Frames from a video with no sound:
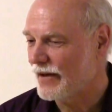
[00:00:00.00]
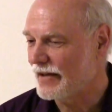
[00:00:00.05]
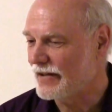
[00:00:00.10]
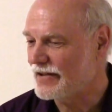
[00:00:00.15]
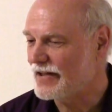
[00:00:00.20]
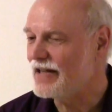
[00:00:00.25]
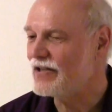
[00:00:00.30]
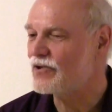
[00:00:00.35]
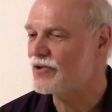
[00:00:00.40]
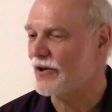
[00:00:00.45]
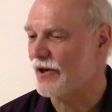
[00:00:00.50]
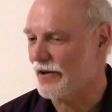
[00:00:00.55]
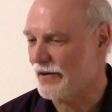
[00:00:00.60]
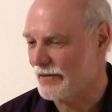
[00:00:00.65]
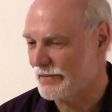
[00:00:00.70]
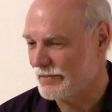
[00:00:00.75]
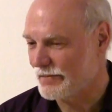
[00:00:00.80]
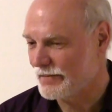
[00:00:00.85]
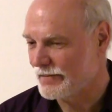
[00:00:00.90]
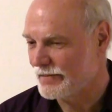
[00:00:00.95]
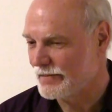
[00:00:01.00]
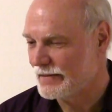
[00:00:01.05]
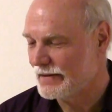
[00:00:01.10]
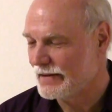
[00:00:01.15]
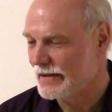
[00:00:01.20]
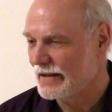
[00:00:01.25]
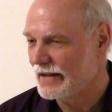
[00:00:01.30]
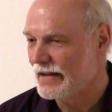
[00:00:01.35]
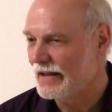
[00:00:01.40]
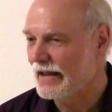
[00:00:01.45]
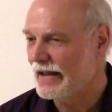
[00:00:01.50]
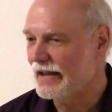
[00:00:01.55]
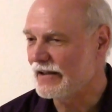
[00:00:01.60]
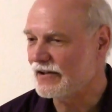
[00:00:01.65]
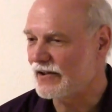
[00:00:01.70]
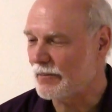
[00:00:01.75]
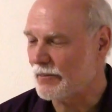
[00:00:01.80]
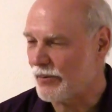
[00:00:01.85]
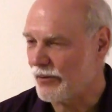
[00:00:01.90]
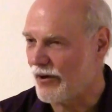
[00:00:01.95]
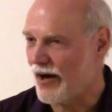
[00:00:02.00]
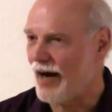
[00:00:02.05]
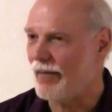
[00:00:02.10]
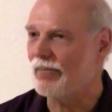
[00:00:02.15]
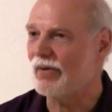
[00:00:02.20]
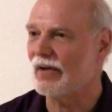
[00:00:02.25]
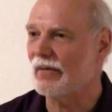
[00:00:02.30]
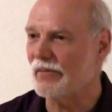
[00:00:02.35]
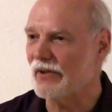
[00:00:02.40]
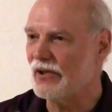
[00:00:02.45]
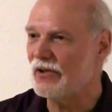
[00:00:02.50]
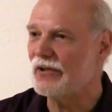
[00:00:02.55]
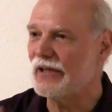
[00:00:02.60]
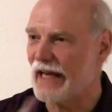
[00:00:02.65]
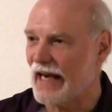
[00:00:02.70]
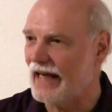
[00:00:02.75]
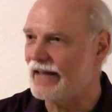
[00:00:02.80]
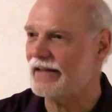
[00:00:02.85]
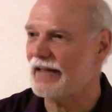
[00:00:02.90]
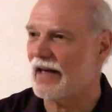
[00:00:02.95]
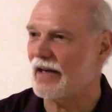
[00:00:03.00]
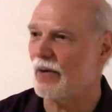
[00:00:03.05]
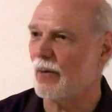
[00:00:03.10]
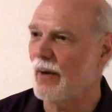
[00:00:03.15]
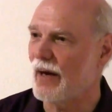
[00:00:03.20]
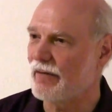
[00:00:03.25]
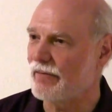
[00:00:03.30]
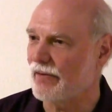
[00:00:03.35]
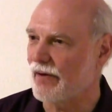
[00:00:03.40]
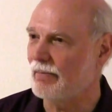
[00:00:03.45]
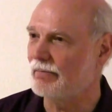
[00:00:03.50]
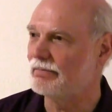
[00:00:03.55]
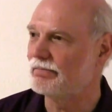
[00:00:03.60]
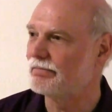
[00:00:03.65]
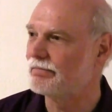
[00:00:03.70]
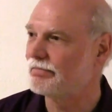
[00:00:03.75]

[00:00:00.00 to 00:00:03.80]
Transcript: teacher is a problem you can't get away from.